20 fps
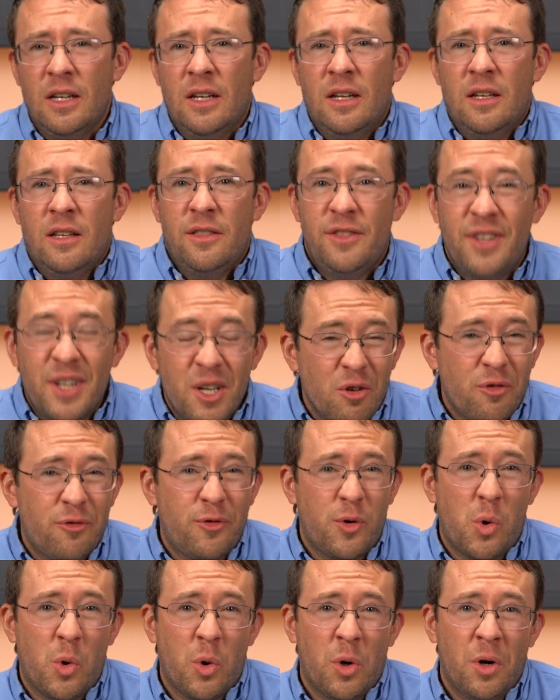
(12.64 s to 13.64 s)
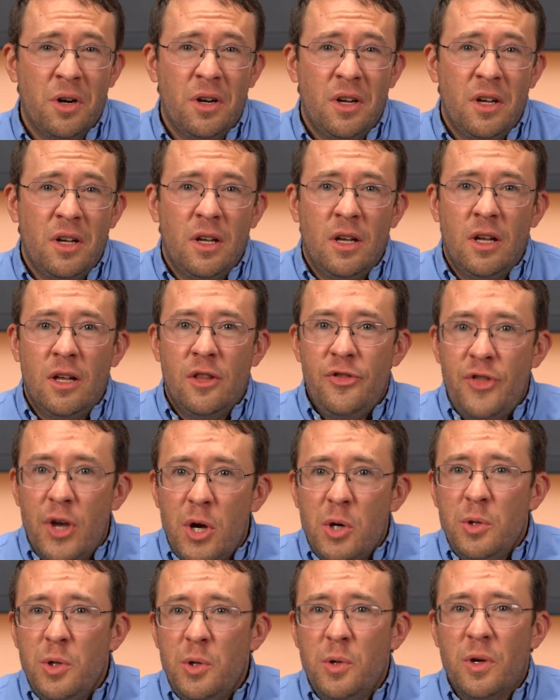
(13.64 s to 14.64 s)
Therefore, though
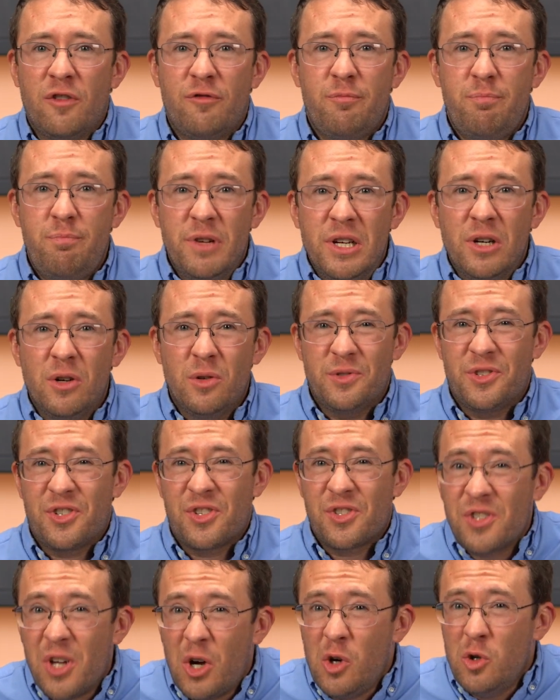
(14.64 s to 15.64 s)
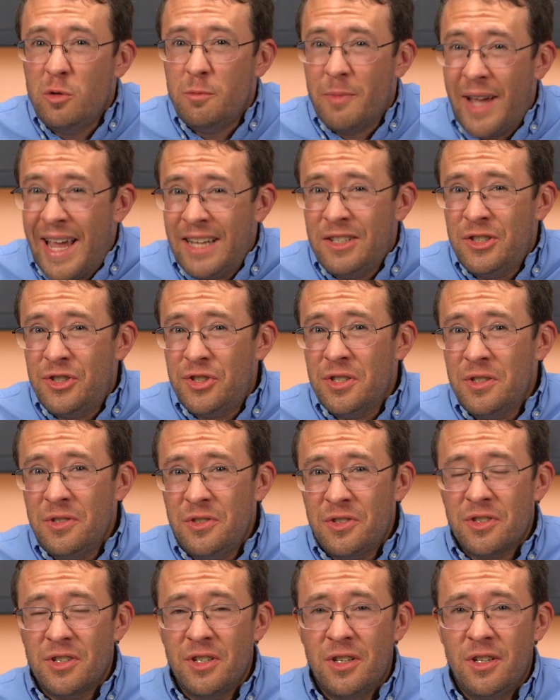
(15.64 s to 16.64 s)
you have built stone
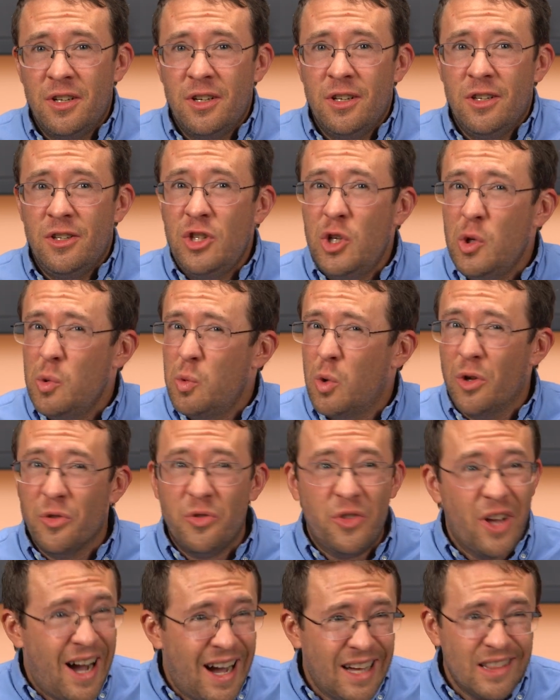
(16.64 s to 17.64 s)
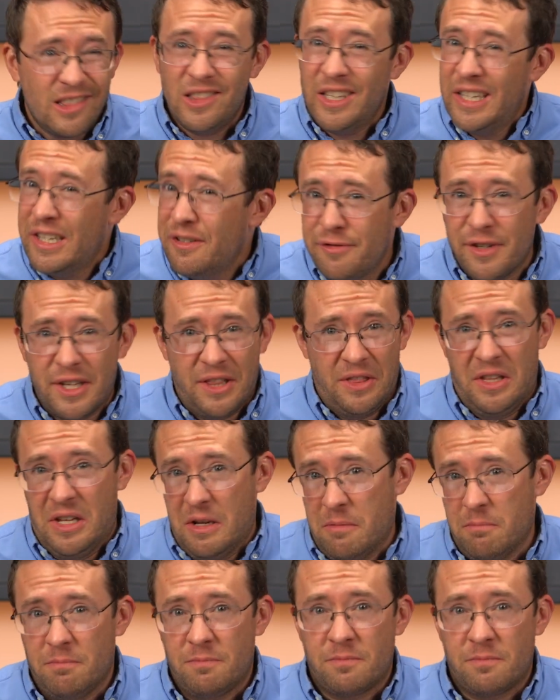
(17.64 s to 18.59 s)
mansions, you will not live in them.